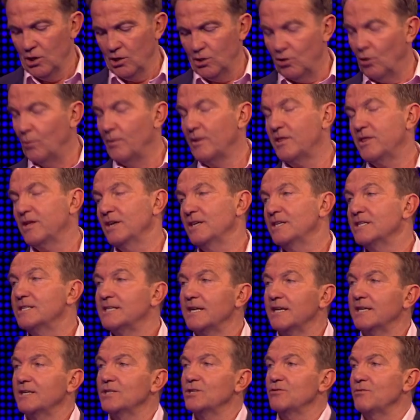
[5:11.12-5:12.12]
Caught with 30
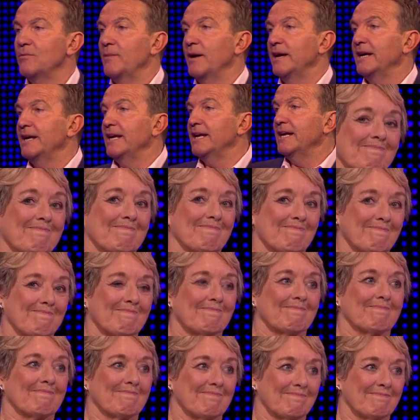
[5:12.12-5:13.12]
seconds remaining. That's at
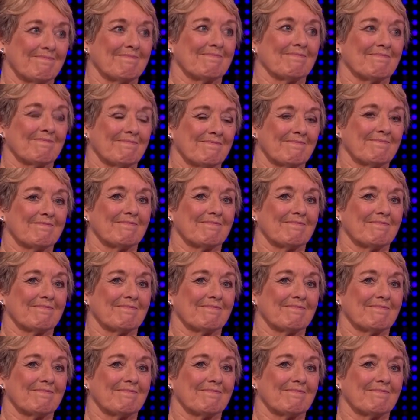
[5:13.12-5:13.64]
least another